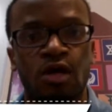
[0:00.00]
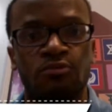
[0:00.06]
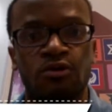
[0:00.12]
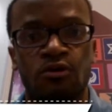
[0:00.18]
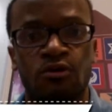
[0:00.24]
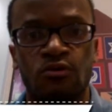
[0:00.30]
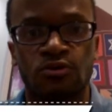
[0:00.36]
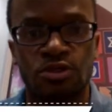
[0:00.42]

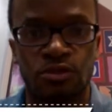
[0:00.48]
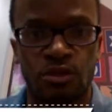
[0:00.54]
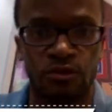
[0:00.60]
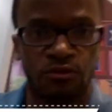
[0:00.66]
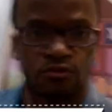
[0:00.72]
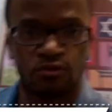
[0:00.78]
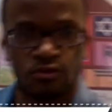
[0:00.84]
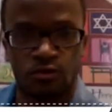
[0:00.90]
I'm your host,
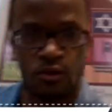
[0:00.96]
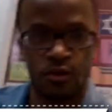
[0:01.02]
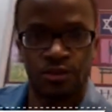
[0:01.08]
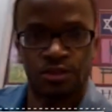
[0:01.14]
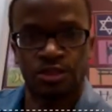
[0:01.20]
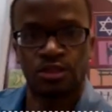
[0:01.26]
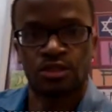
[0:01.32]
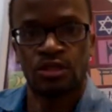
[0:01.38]
Larno
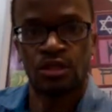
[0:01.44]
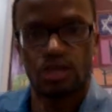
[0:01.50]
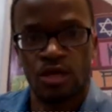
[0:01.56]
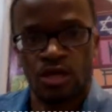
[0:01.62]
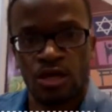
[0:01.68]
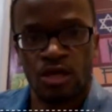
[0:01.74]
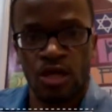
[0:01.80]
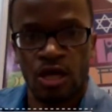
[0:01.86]
Cross,
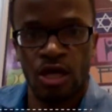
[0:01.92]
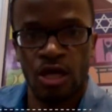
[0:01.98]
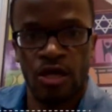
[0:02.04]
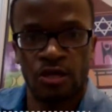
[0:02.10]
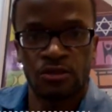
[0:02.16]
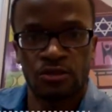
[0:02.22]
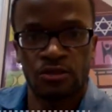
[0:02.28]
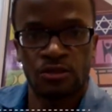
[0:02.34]

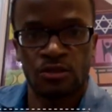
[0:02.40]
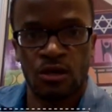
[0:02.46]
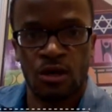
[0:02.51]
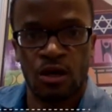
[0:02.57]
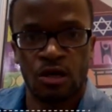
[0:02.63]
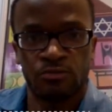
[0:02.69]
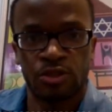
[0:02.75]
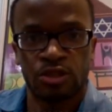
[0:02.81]
and
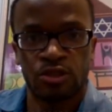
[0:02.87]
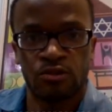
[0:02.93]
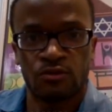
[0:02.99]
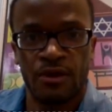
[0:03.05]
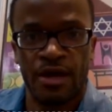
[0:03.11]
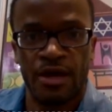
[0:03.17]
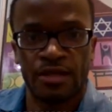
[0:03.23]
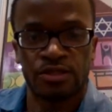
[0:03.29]
I'm
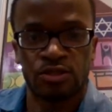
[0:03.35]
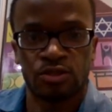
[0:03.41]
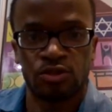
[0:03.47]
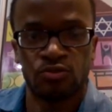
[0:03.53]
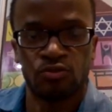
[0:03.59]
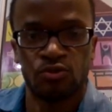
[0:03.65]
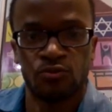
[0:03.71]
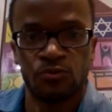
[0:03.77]
here at the
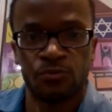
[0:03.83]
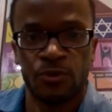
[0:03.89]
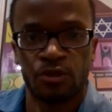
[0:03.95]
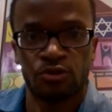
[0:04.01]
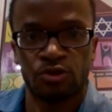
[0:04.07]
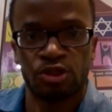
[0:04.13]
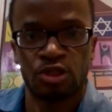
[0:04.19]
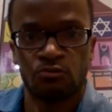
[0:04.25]
UU
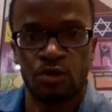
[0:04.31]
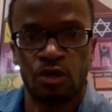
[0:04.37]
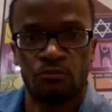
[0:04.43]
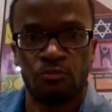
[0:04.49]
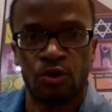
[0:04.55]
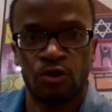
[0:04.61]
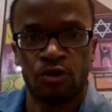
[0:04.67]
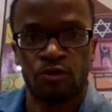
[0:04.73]
Fellowship
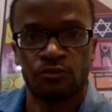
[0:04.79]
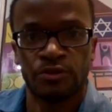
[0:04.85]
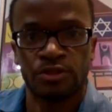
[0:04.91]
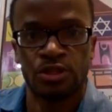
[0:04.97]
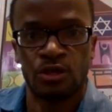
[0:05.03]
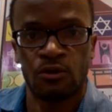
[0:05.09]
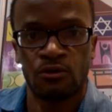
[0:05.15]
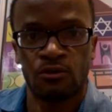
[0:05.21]
of Boca
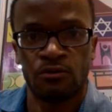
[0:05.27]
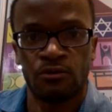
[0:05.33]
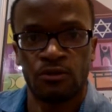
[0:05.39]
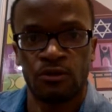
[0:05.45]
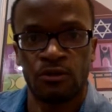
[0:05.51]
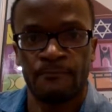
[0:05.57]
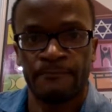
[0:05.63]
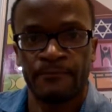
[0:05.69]

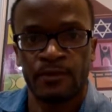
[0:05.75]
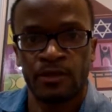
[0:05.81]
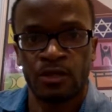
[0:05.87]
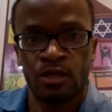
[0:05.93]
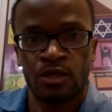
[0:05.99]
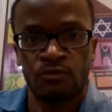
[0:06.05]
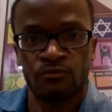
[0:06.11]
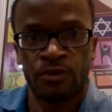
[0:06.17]
Raton.
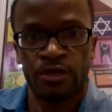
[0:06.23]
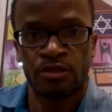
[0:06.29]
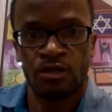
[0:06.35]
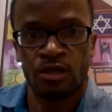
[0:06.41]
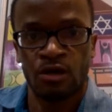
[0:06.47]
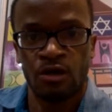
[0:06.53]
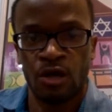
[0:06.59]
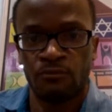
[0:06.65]
And right
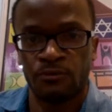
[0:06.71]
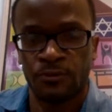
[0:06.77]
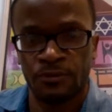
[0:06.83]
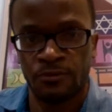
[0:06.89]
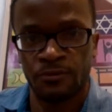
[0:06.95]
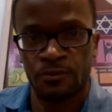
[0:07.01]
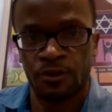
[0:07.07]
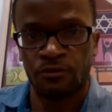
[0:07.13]
now I'm
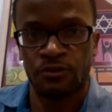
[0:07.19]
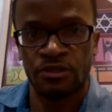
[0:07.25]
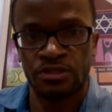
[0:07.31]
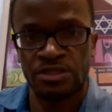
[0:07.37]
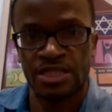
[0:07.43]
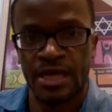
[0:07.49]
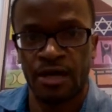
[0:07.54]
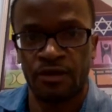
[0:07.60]
with a
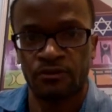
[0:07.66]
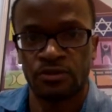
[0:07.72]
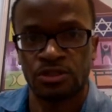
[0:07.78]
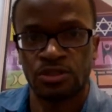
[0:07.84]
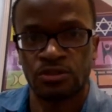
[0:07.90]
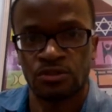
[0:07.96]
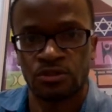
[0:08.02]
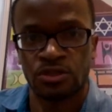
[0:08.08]
very
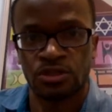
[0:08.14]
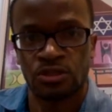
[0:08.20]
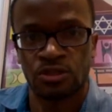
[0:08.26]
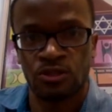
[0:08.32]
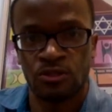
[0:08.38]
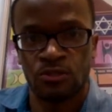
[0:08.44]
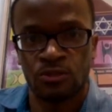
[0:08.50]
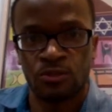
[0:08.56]
talented
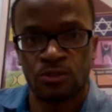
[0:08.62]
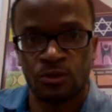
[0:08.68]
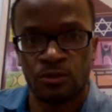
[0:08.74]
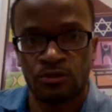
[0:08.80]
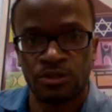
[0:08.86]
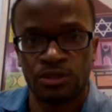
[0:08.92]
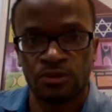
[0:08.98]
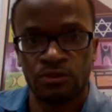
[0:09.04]

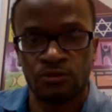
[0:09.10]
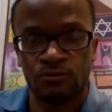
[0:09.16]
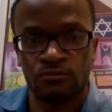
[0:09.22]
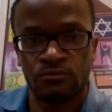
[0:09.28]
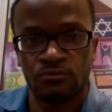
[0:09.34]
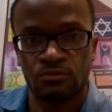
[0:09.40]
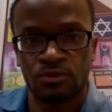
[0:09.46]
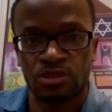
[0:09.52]
folk
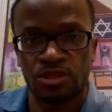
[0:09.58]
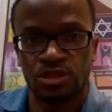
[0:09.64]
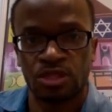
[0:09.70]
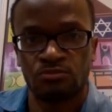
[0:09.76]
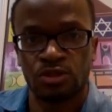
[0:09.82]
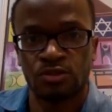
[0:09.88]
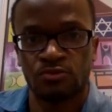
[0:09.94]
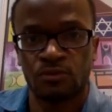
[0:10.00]
singer. His
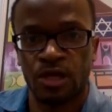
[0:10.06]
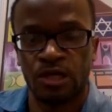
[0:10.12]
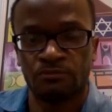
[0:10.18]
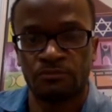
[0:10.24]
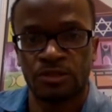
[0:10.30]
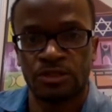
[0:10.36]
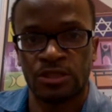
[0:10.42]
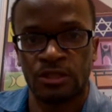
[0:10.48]
name is
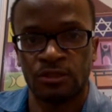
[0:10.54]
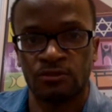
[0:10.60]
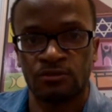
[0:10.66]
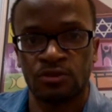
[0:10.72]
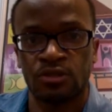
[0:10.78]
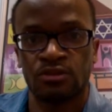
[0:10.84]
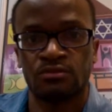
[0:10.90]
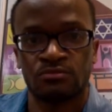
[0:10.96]

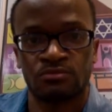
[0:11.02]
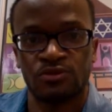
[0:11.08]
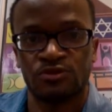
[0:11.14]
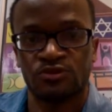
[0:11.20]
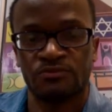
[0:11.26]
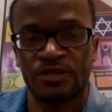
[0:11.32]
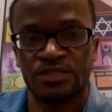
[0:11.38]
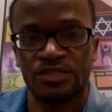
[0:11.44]
MacDonald, and
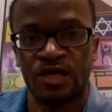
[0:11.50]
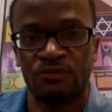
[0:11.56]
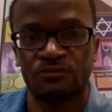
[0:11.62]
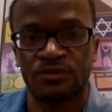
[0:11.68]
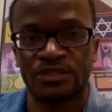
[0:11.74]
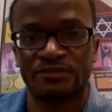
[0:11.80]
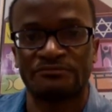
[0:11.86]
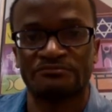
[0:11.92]
here's my
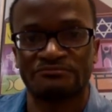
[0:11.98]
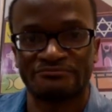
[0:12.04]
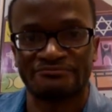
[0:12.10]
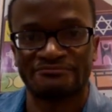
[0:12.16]
time with him.